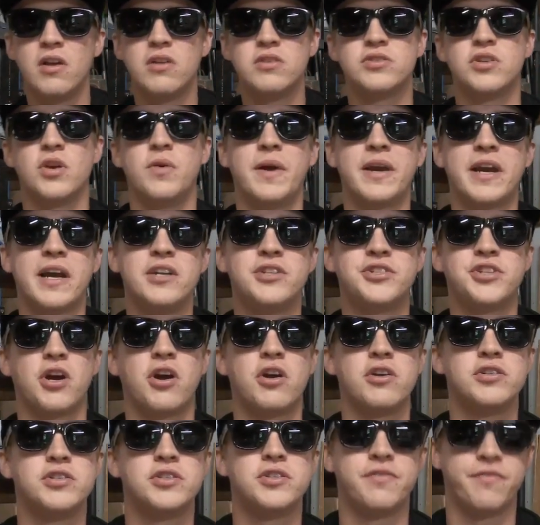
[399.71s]
So I got
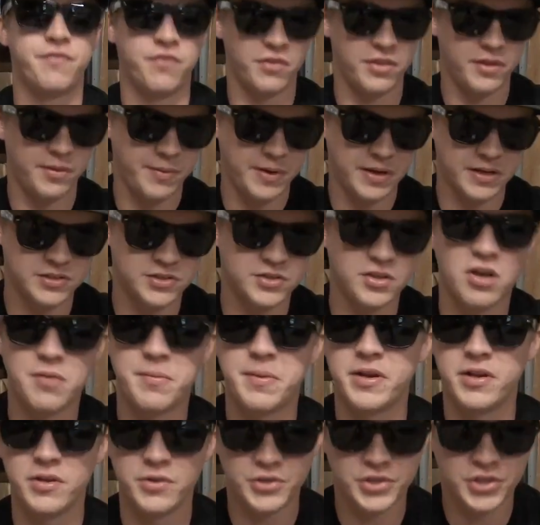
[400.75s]
charged for them to install
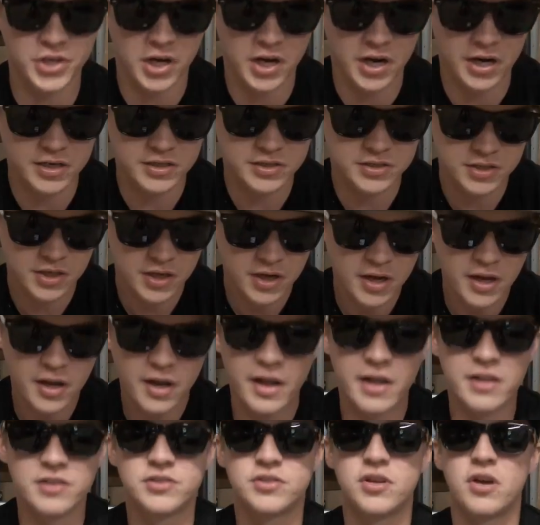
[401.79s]
my new shocks,
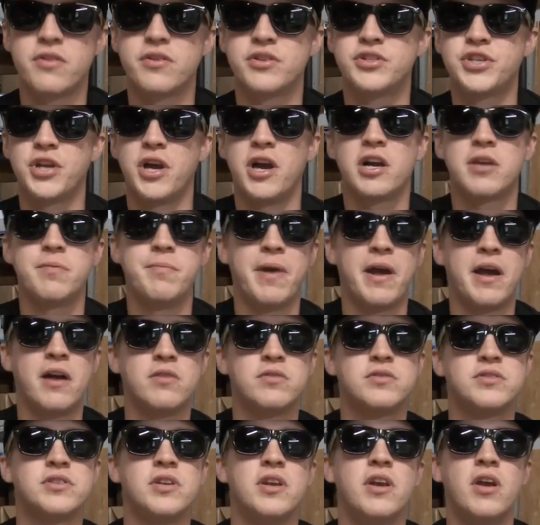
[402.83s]
install the shock
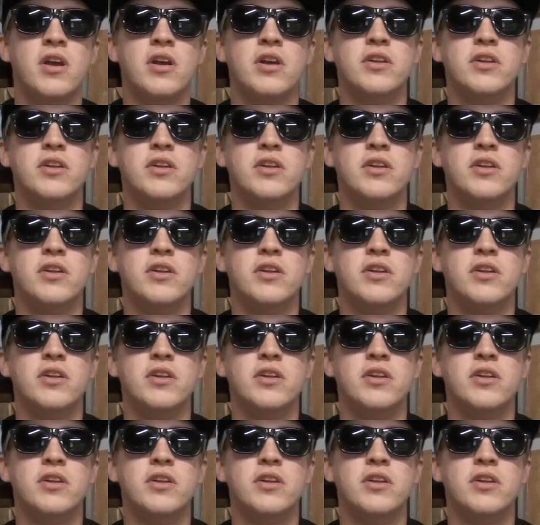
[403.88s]
mounts,